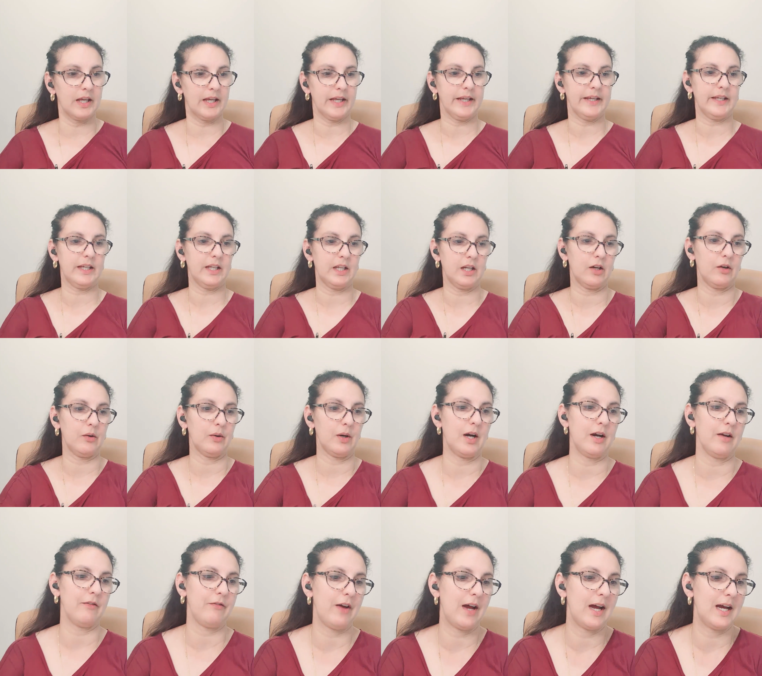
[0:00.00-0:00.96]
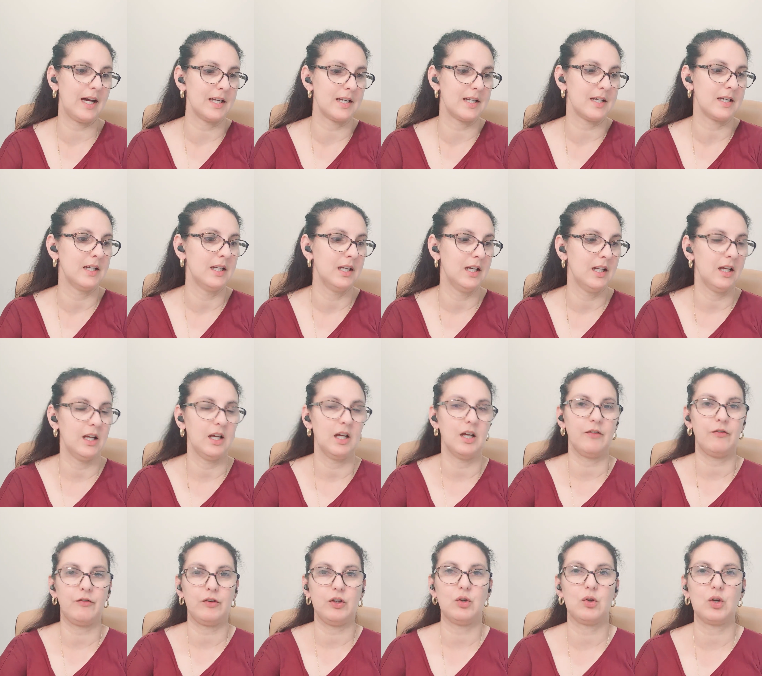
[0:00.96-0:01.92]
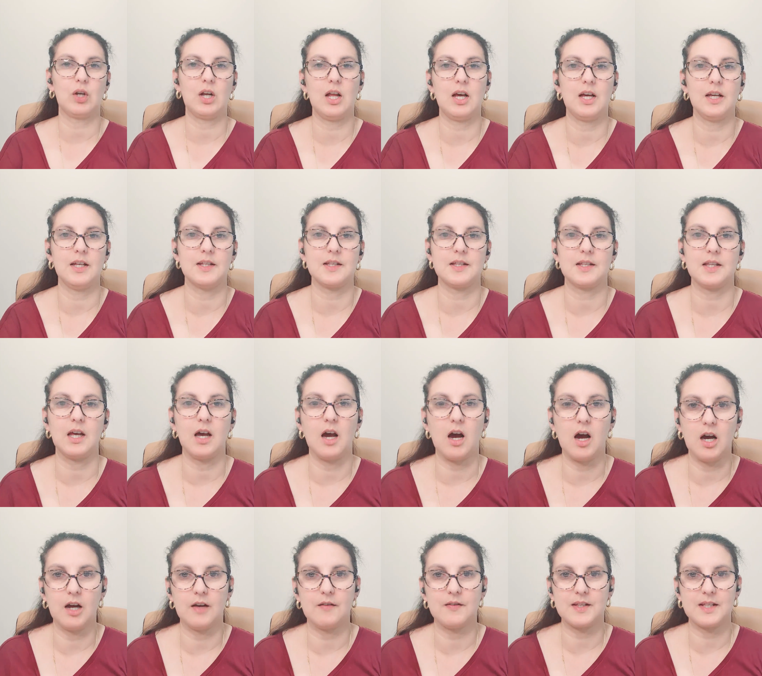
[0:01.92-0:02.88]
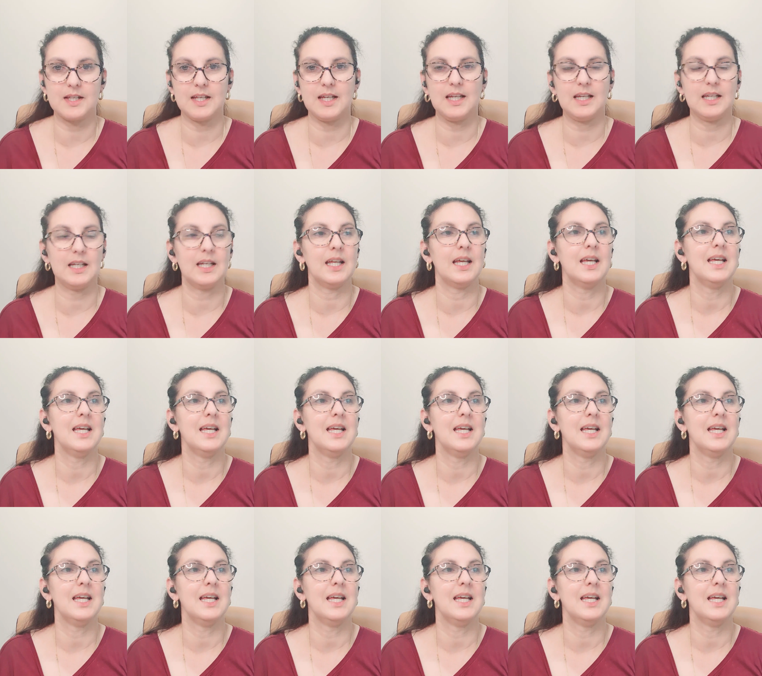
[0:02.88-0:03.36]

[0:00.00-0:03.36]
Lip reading: you know, I've had a few clients that I've seen